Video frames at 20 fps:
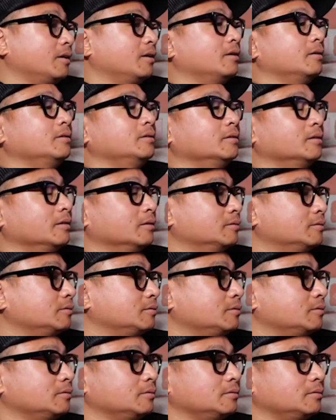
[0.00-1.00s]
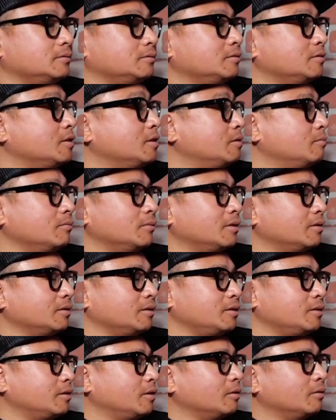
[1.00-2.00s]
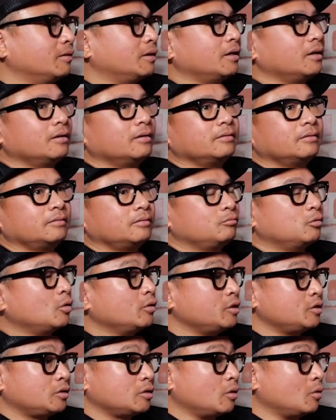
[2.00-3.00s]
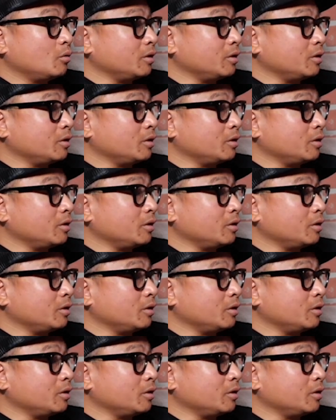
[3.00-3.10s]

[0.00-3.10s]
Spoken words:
you know, Rolling Stone